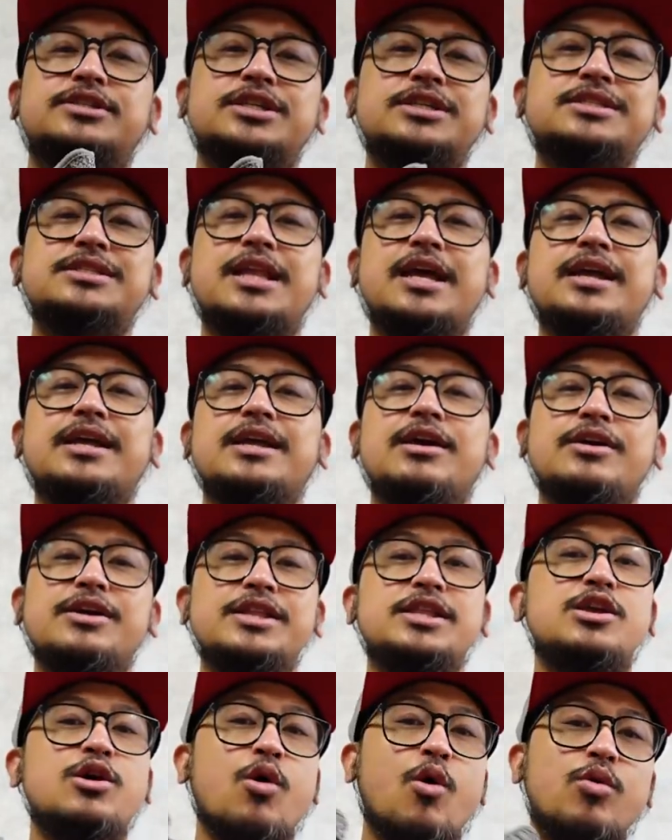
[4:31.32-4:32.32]
just like
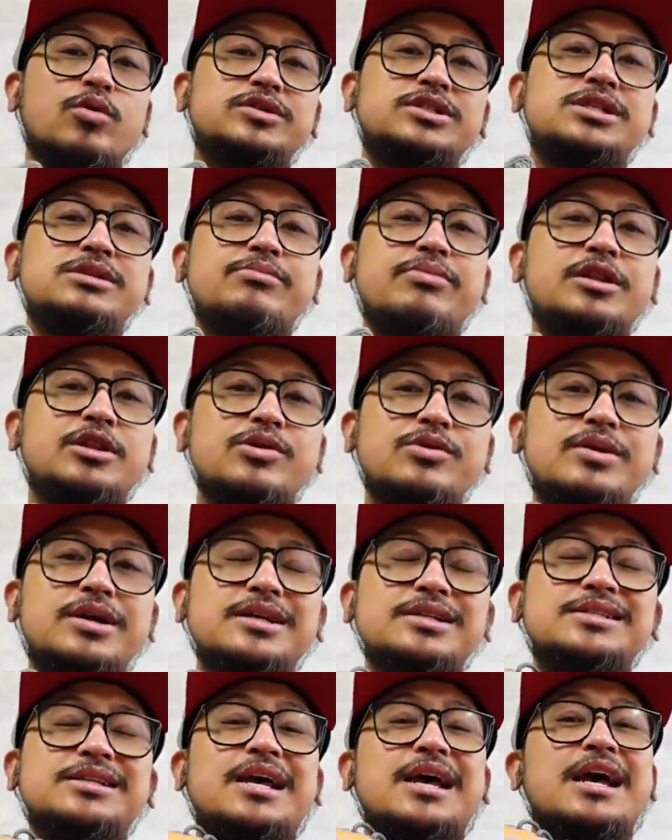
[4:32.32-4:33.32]
in the OG
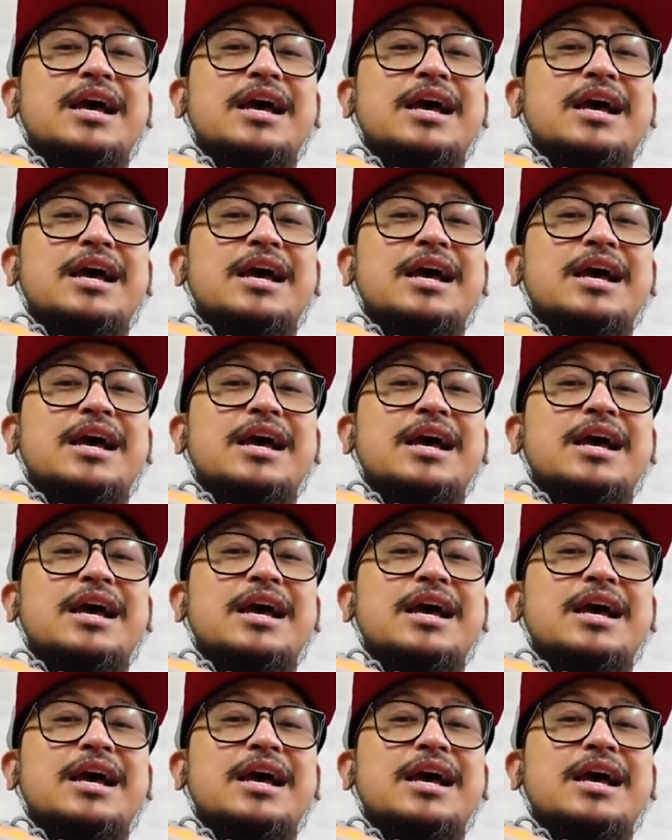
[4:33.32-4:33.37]
Belugas.